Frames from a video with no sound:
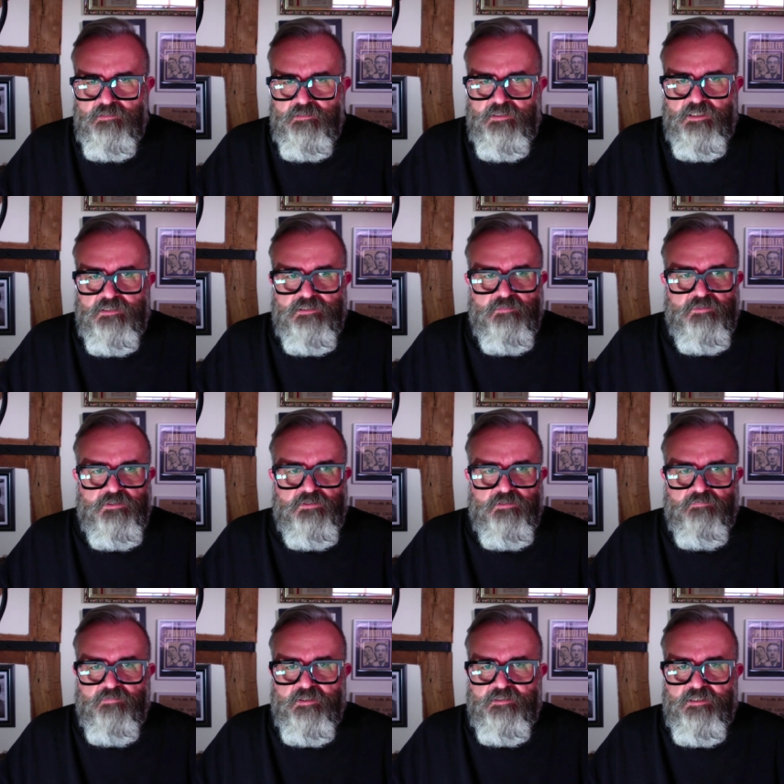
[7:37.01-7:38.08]
Yeah, somebody should have
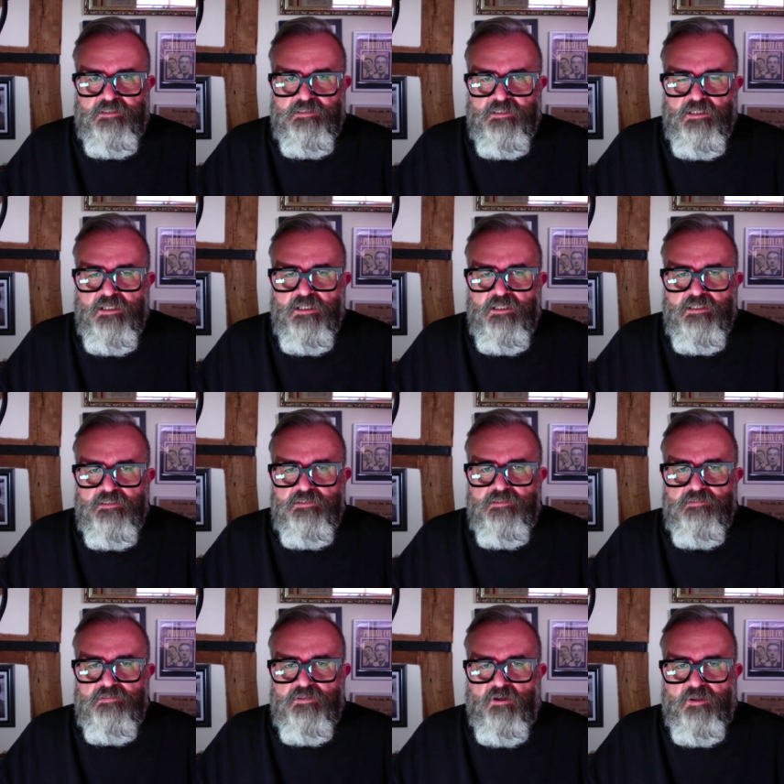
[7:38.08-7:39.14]
read this
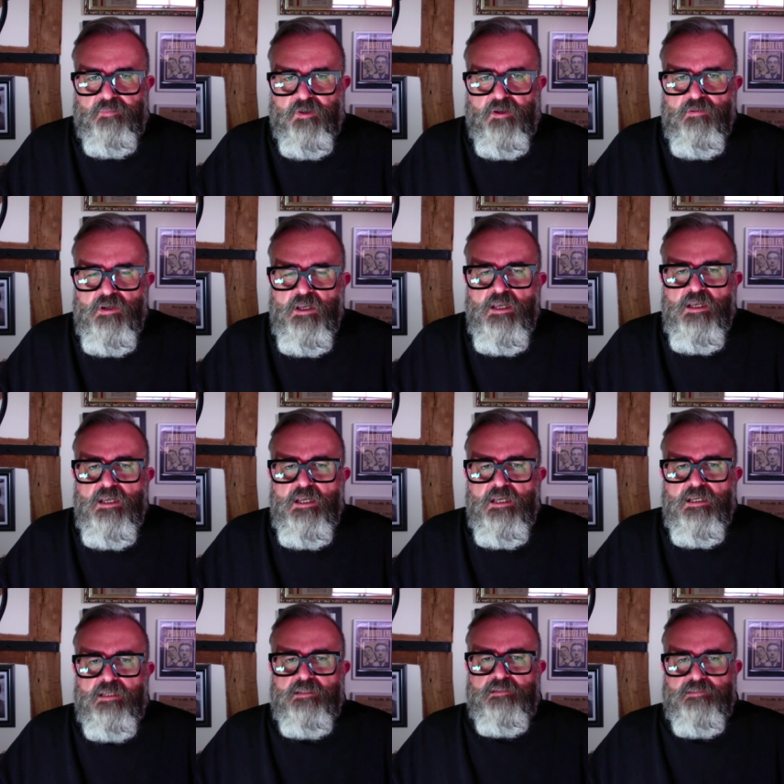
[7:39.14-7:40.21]
typo.
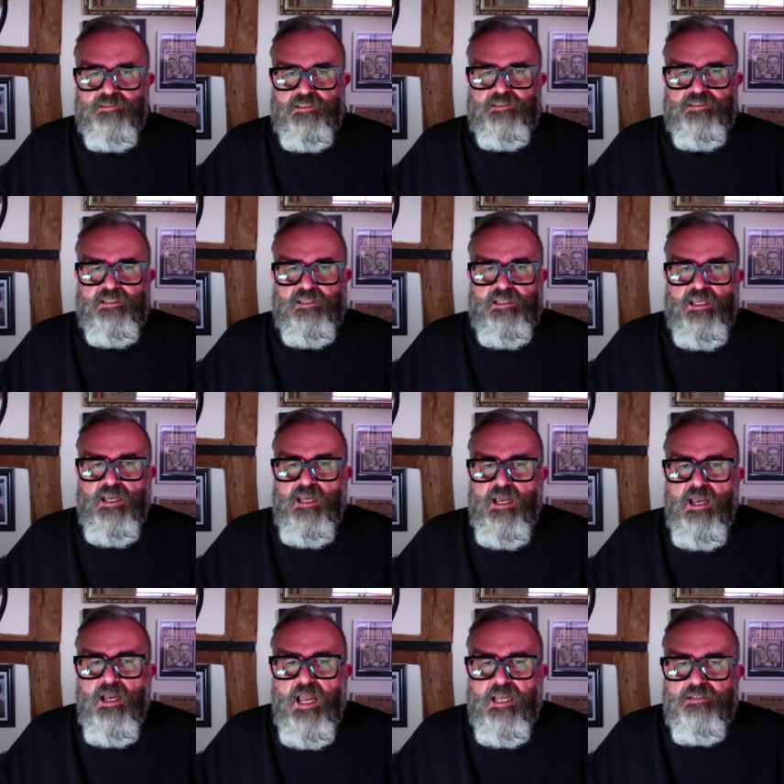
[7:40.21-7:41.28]
Says he.
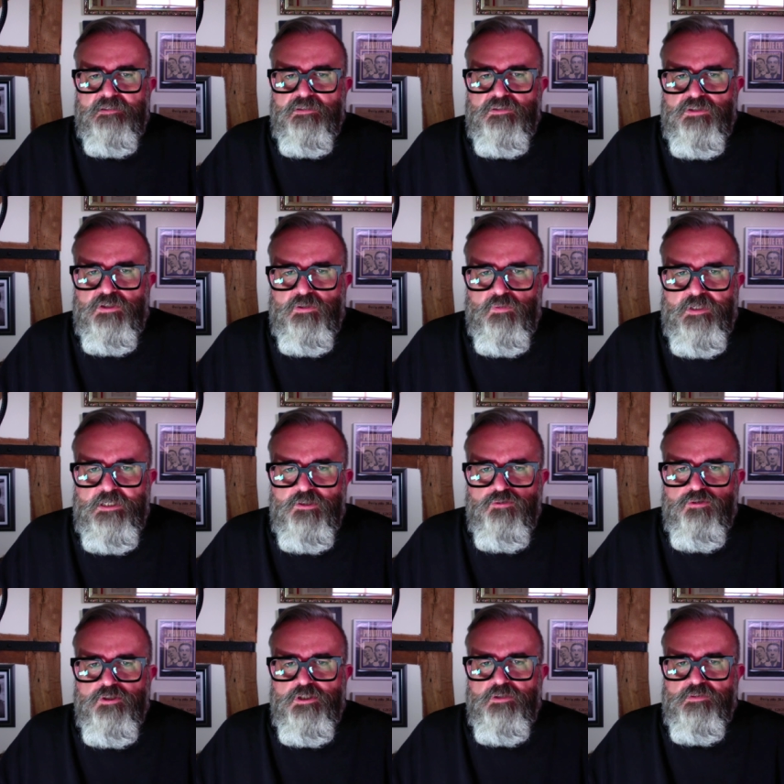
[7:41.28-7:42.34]
And to
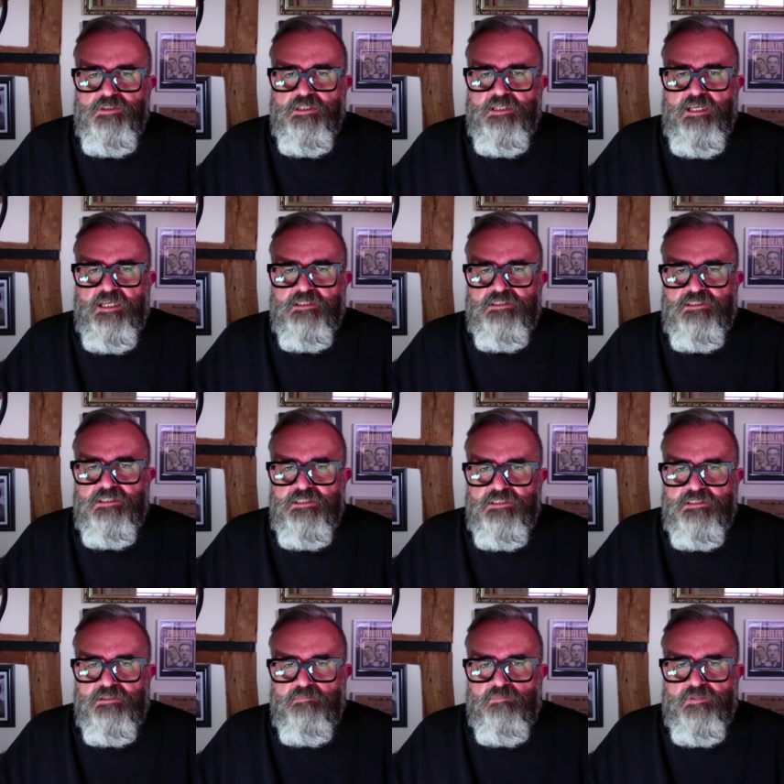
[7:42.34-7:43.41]
introducing a
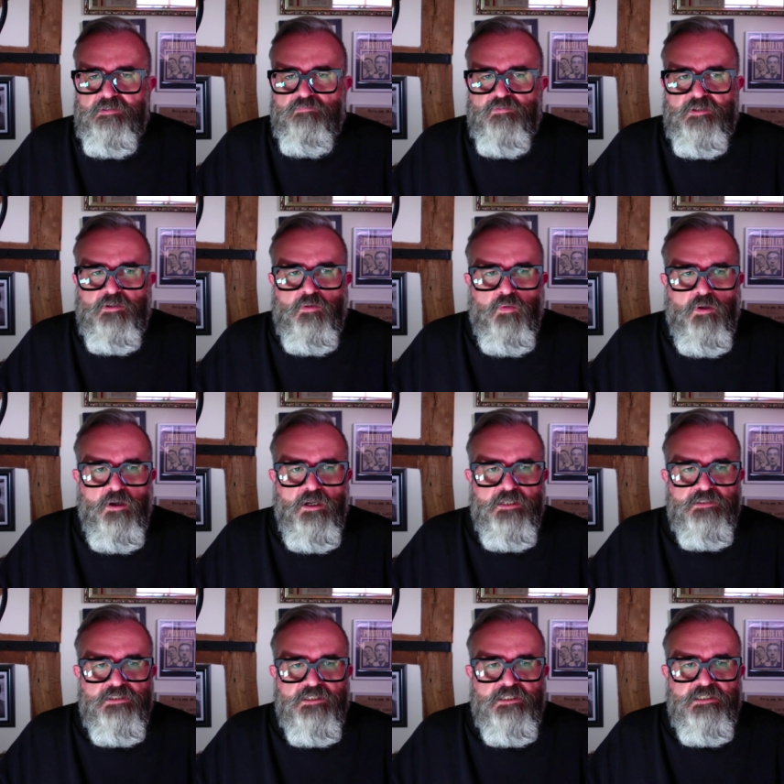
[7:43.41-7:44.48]
system that
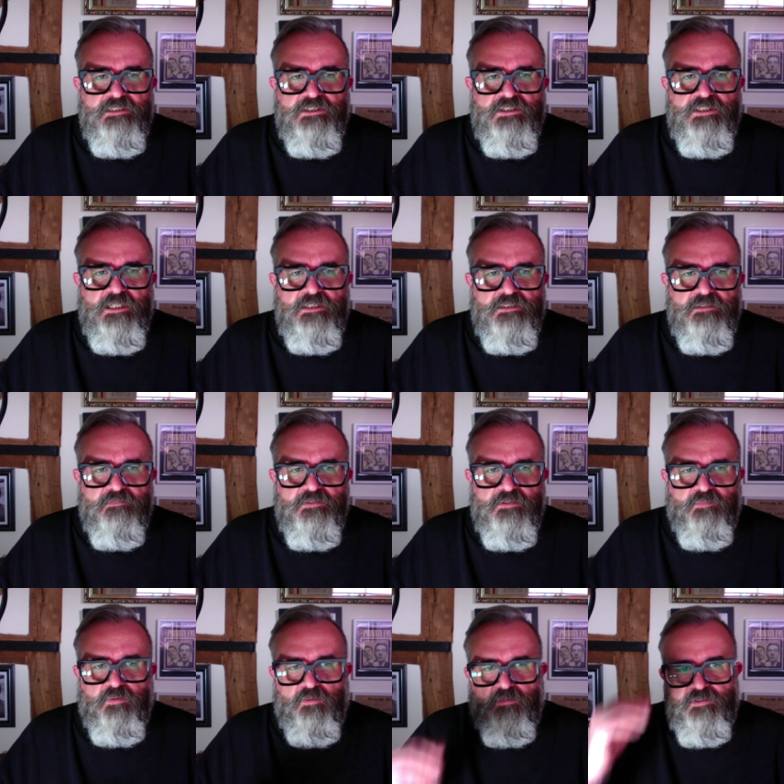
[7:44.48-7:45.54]
requires the consent of
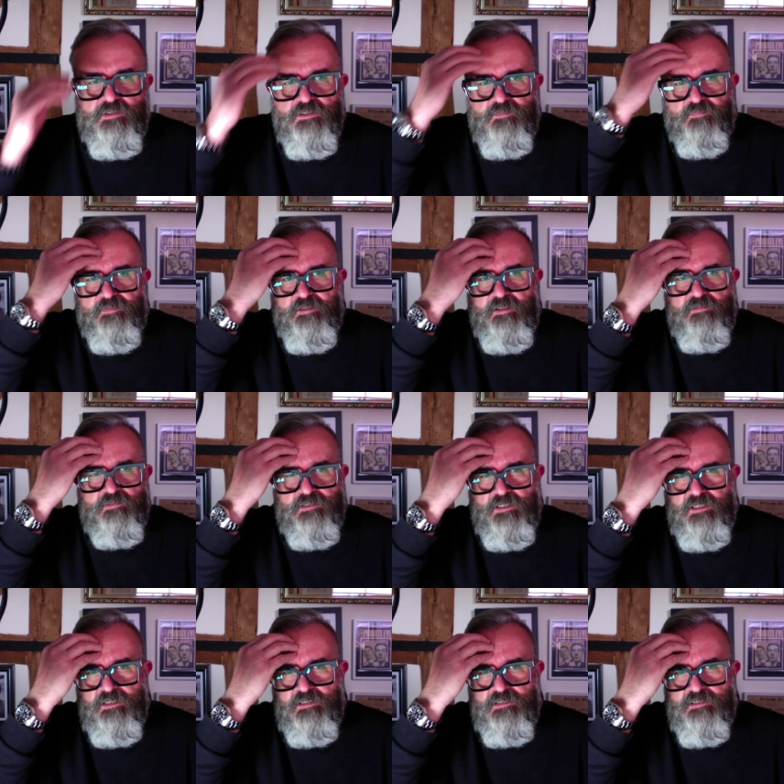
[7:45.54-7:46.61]
supporters for those
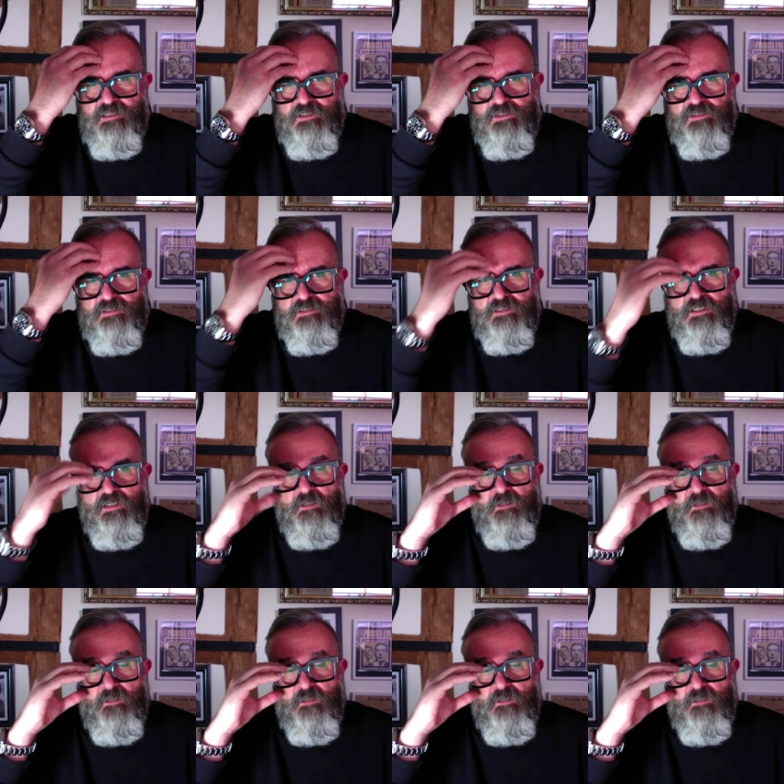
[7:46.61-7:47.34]
key decisions.